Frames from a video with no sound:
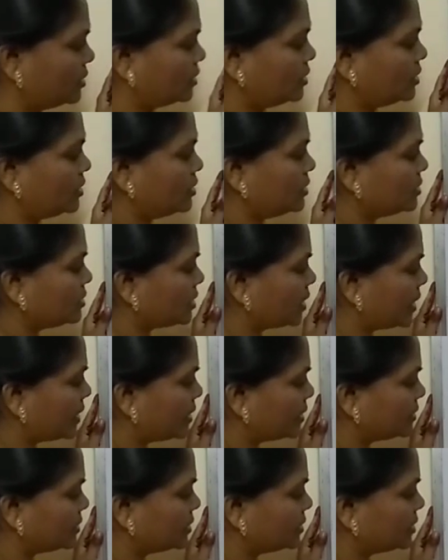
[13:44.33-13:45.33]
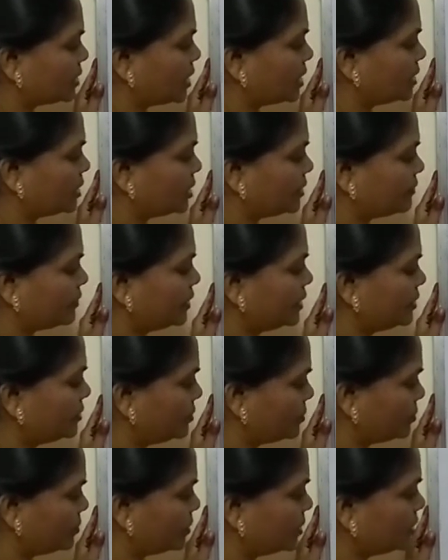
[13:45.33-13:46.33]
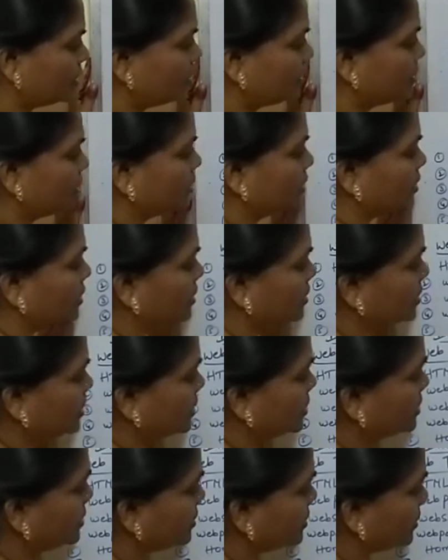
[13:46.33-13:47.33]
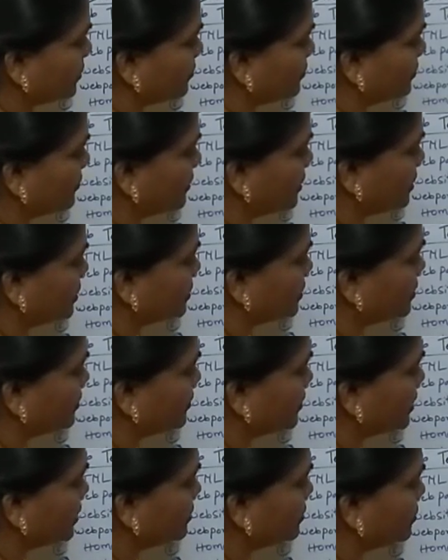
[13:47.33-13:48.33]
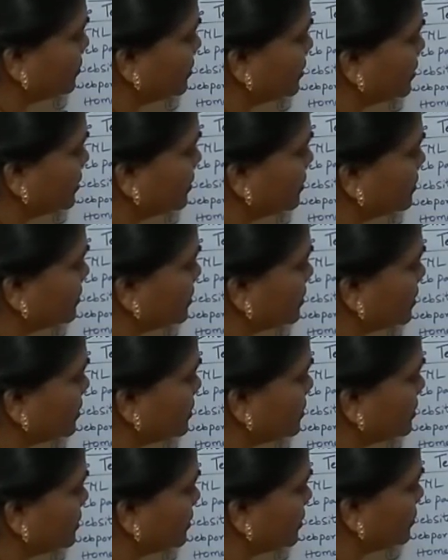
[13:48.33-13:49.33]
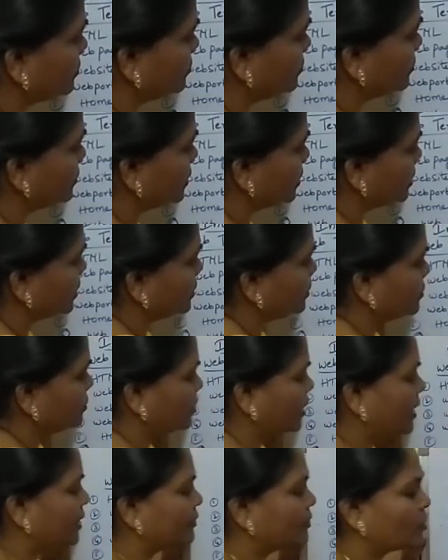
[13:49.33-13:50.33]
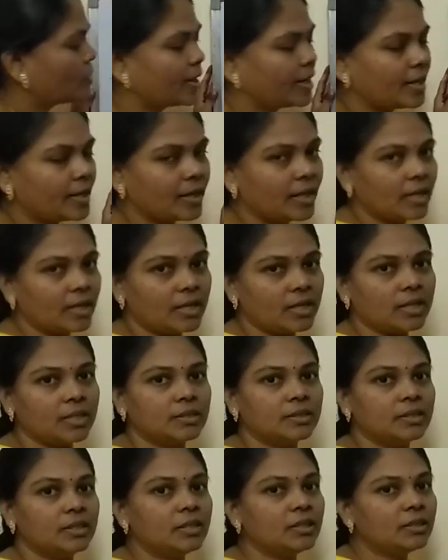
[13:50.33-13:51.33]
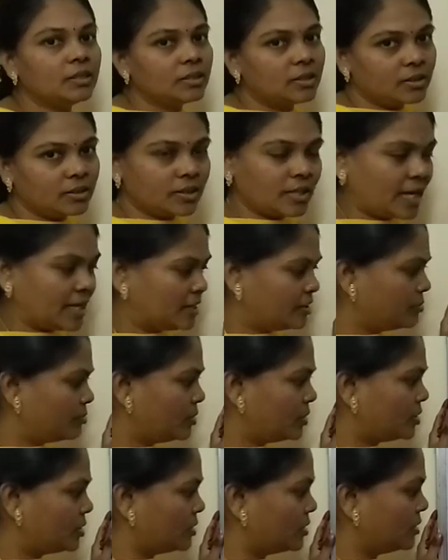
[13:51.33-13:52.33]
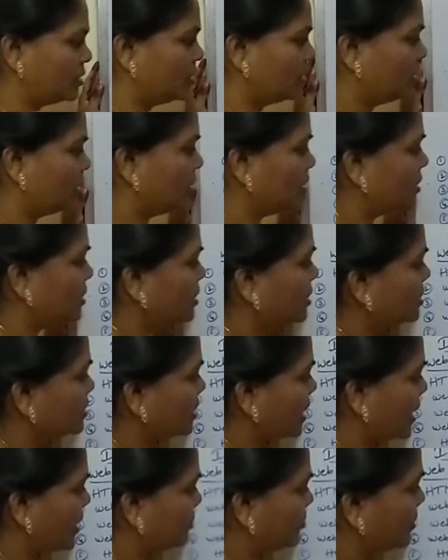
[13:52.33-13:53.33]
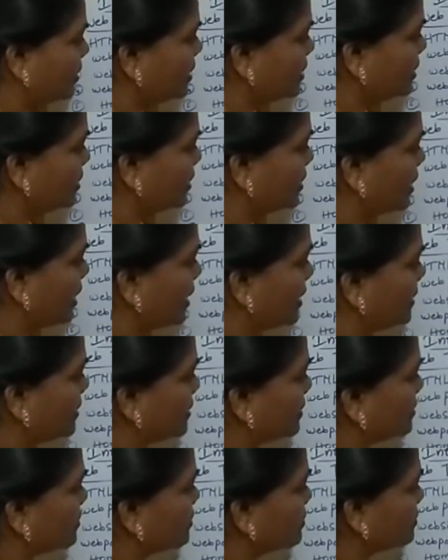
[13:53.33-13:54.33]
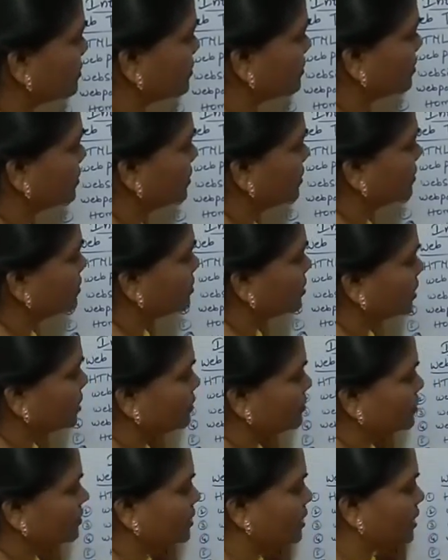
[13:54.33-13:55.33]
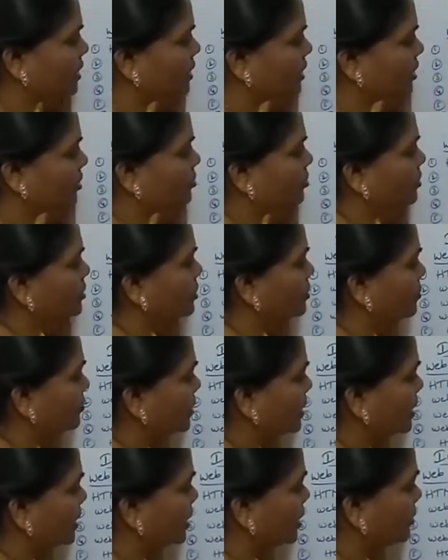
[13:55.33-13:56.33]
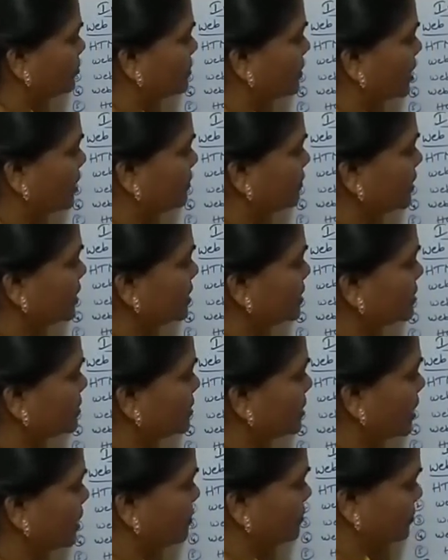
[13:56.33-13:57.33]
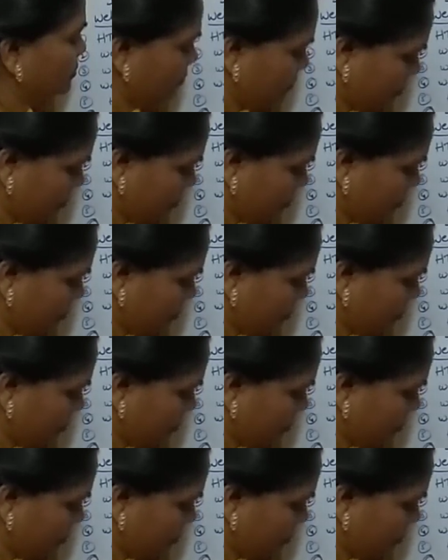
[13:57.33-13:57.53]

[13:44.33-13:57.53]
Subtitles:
These addresses are given to the system. It is given to the system to avoid errors in transmission. This IP address. Okay, we will learn about domain name service now.